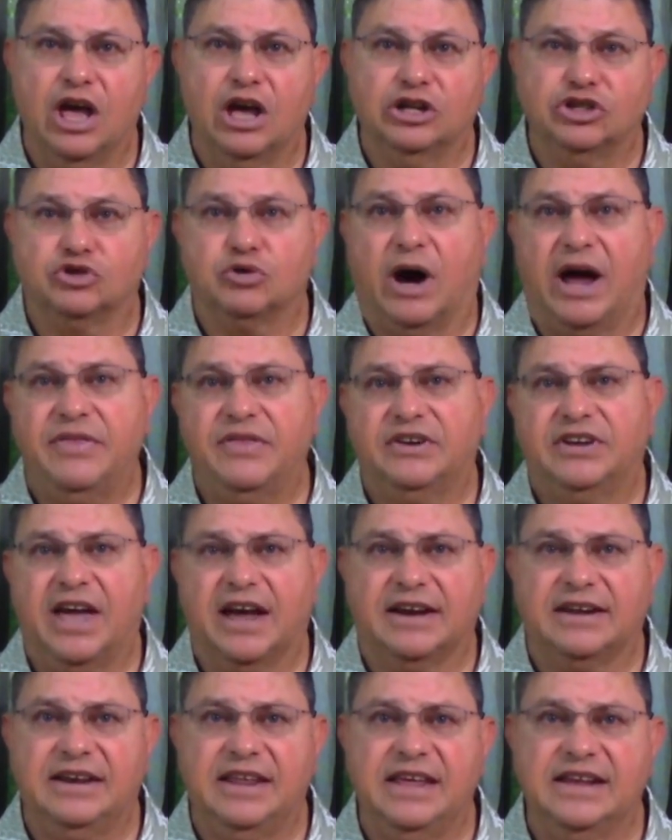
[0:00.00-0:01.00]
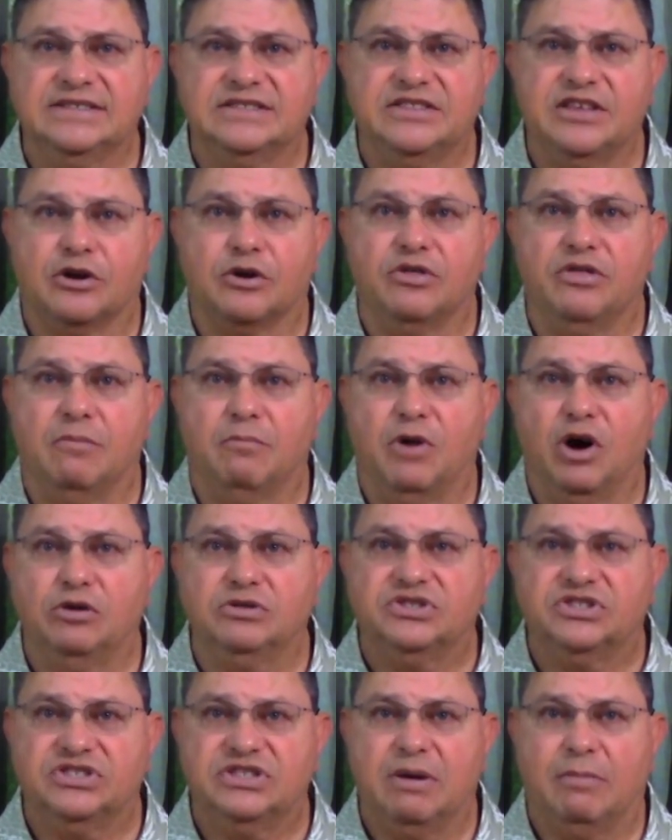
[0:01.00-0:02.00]
Try the techniques that are the
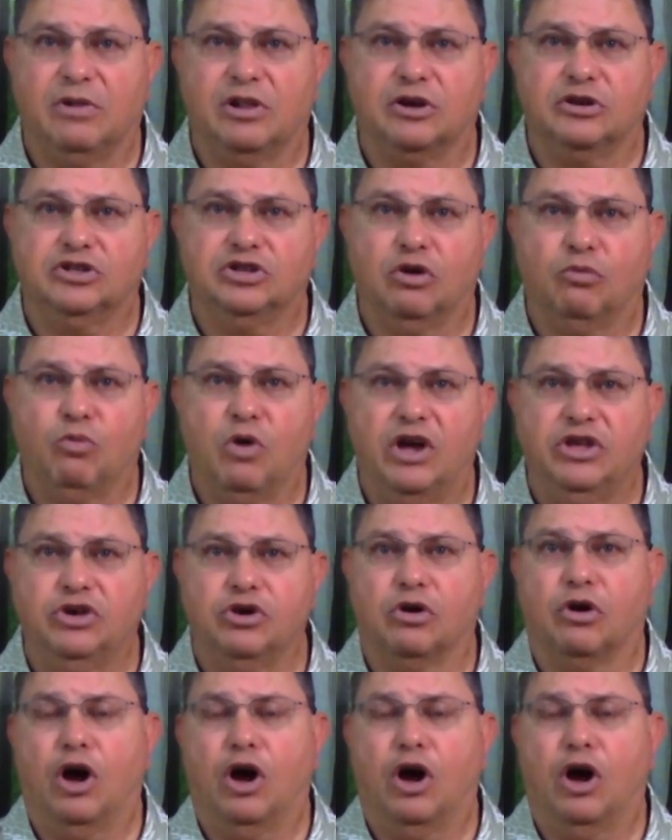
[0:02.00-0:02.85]
most similar to what you're